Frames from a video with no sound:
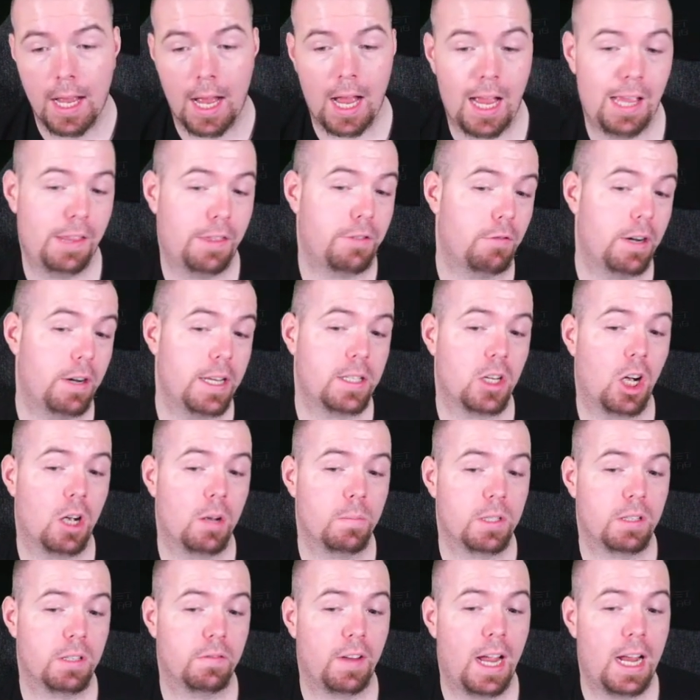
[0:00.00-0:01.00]
Three
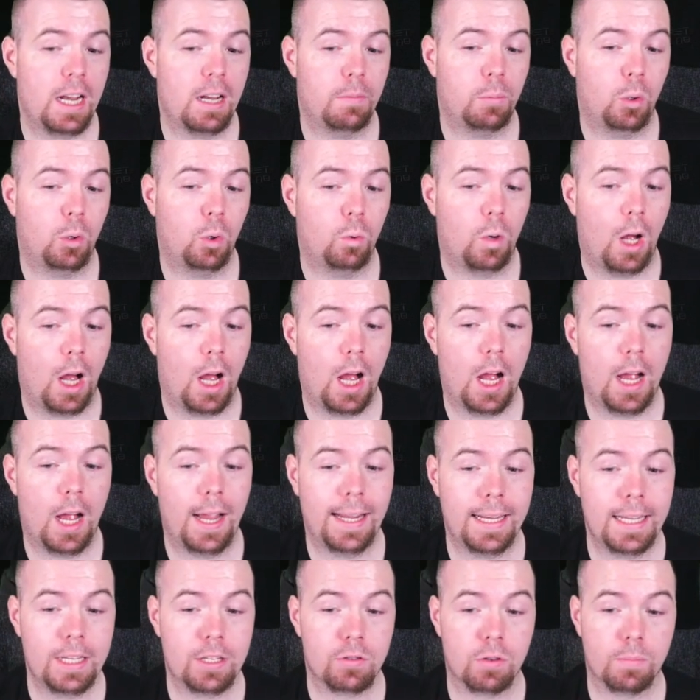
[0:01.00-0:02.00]
times available,
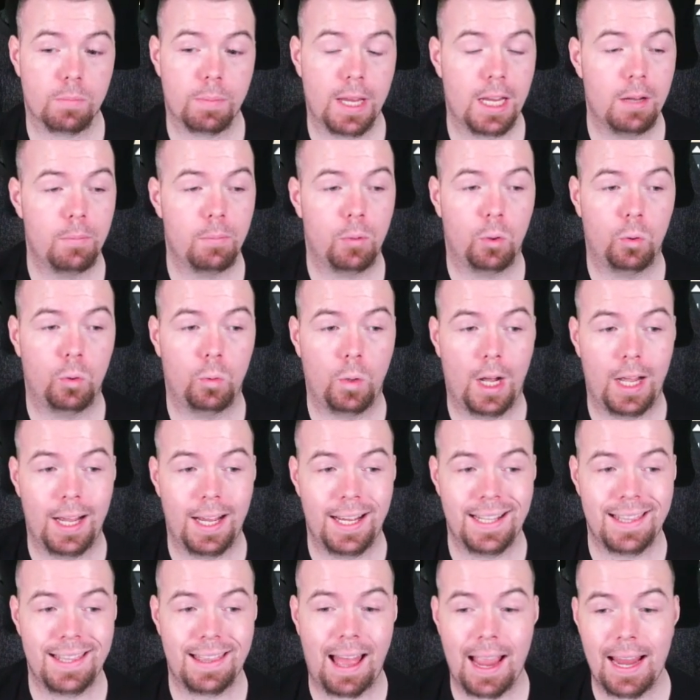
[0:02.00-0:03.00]
it is repeatable
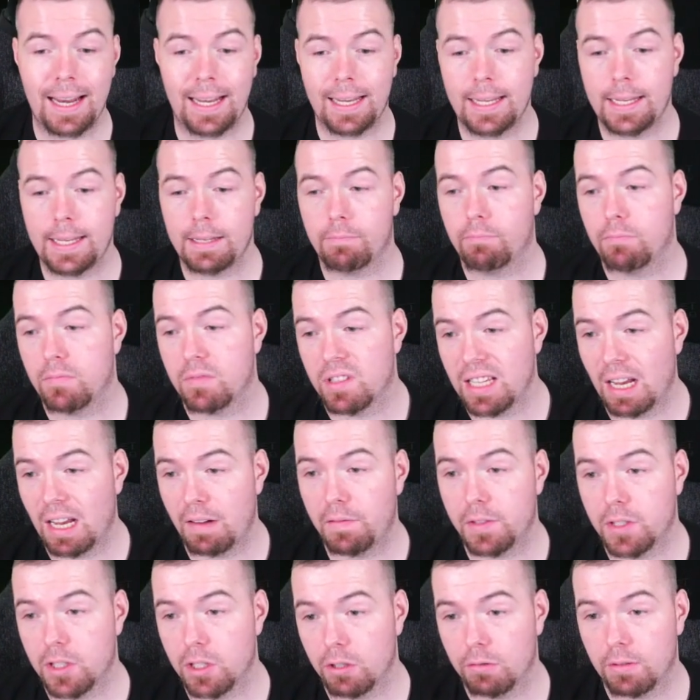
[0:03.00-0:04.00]
daily, it's
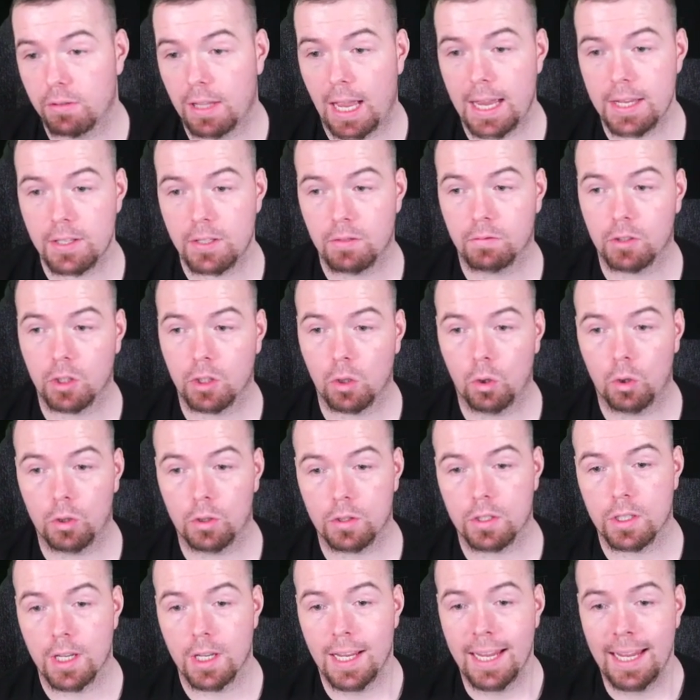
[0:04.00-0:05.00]
out for 2 days of
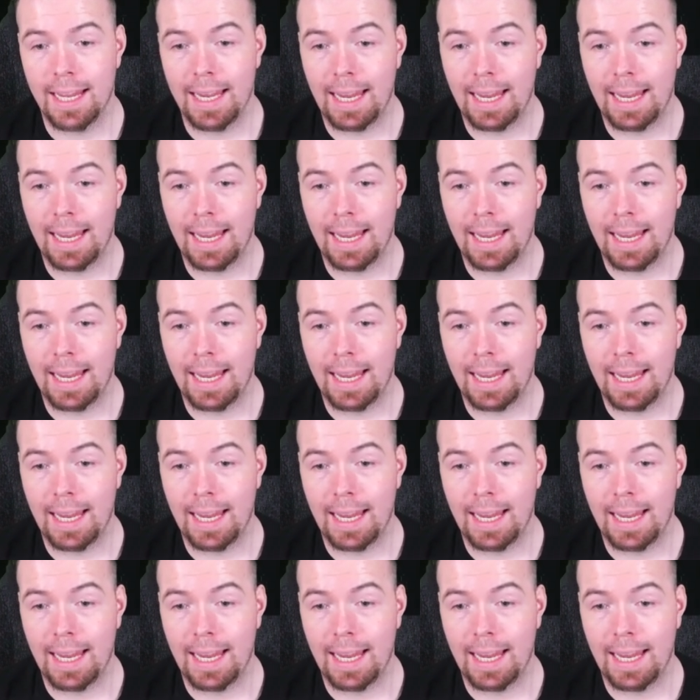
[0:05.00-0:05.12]
course.